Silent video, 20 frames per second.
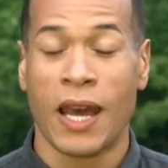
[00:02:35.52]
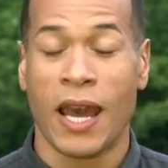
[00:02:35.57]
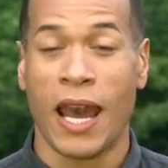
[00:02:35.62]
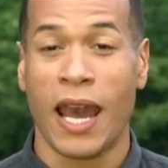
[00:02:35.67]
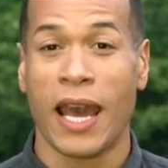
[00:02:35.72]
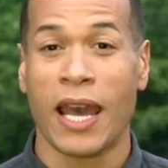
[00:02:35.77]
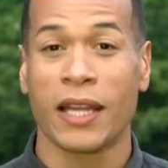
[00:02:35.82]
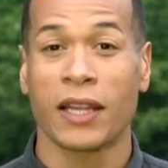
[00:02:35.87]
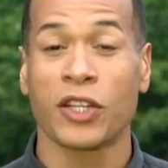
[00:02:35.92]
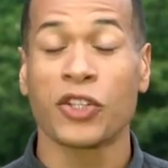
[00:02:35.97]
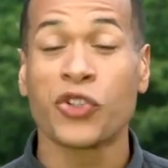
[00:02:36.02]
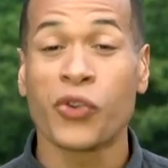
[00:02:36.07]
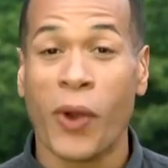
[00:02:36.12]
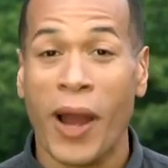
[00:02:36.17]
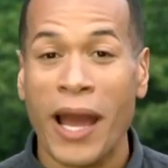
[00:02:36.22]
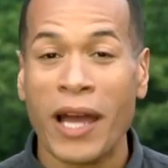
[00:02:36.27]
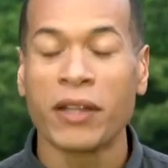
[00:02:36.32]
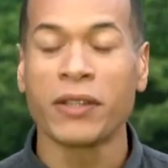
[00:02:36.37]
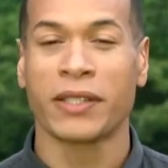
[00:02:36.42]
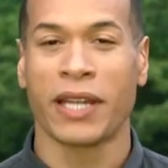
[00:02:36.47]
And the
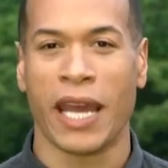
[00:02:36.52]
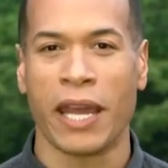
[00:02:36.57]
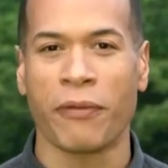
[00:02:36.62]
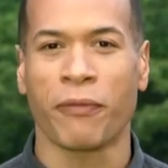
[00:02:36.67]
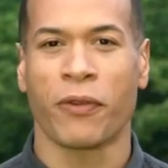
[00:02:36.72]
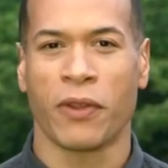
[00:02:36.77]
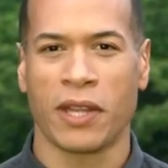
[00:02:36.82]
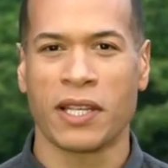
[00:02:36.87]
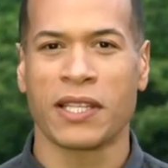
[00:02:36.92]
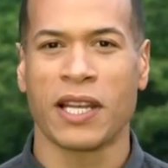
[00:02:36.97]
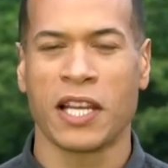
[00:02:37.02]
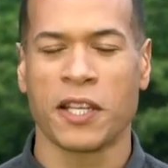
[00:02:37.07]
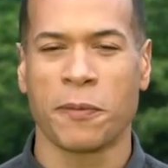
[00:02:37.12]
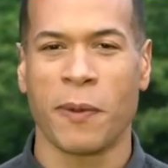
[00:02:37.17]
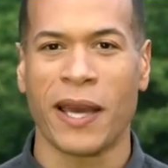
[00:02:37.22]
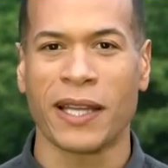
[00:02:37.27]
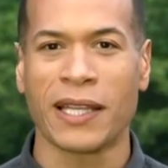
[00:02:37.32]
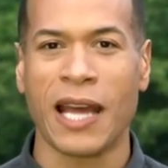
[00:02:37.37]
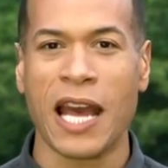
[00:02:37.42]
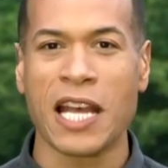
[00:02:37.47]
trial date for the
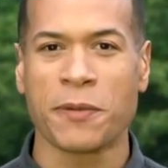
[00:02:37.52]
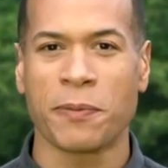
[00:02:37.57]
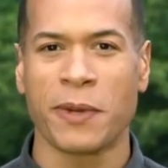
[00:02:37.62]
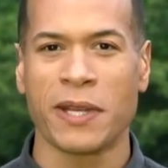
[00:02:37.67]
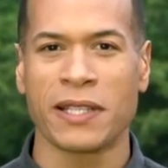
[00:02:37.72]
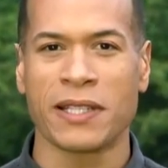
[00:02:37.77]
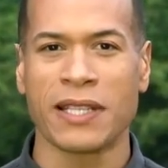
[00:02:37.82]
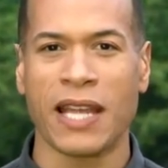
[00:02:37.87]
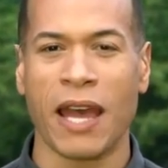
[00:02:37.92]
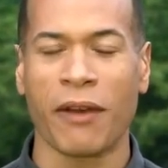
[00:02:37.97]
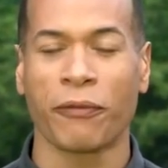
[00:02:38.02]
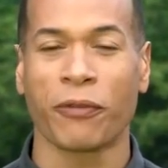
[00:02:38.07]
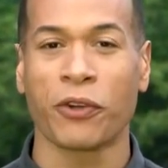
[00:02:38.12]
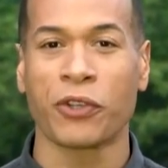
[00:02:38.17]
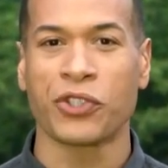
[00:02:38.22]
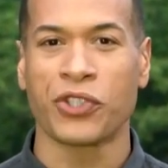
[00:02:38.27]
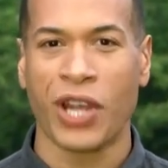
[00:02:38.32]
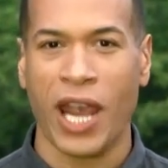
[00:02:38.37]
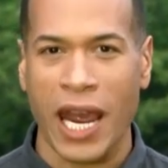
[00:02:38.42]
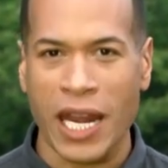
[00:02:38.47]
suspect has been set for
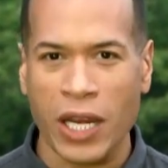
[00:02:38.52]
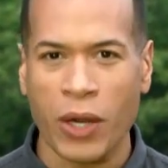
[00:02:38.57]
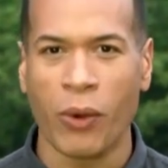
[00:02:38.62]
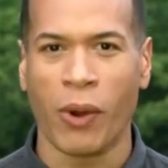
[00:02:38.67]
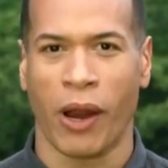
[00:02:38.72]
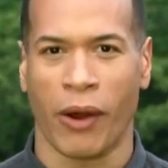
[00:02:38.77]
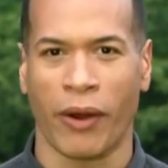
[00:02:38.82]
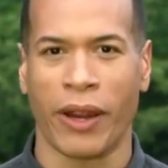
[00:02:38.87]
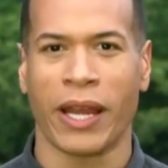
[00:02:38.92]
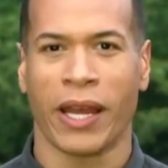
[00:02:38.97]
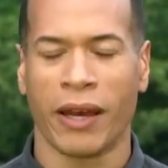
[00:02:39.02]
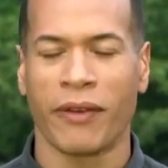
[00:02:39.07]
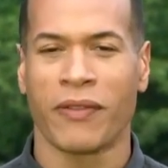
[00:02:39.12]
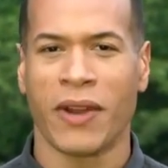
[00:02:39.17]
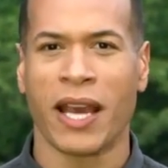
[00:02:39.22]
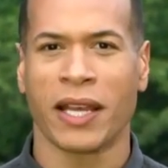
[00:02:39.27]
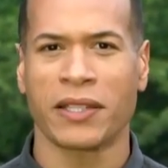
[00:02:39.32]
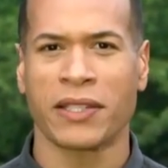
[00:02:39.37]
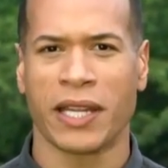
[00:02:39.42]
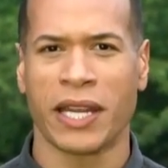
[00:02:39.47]
January of
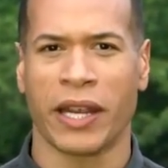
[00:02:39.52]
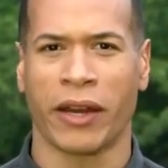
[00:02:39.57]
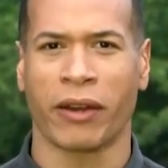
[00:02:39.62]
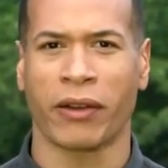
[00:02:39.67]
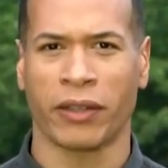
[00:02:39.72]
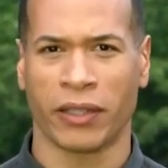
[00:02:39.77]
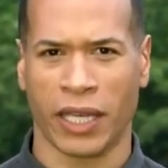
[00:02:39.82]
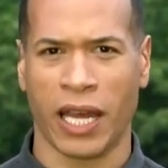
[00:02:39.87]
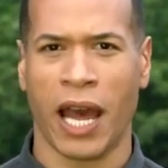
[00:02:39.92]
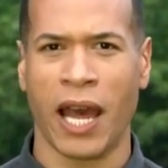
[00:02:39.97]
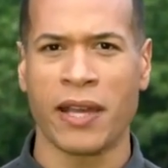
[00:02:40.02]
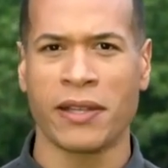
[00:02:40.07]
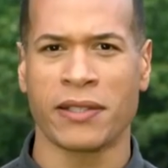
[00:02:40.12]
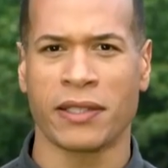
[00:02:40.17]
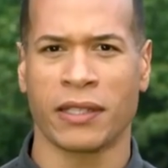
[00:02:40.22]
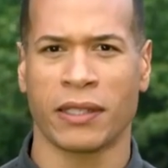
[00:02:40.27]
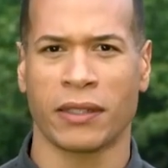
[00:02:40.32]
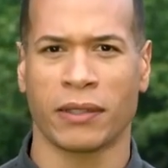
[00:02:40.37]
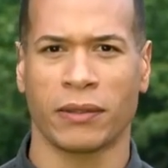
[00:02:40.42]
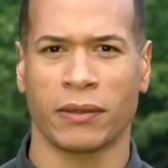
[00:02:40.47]
next year. Guys?
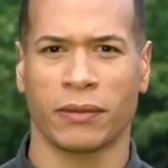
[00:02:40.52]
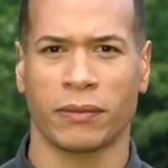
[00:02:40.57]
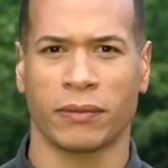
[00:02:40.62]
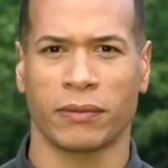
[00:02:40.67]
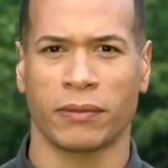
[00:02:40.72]
All right,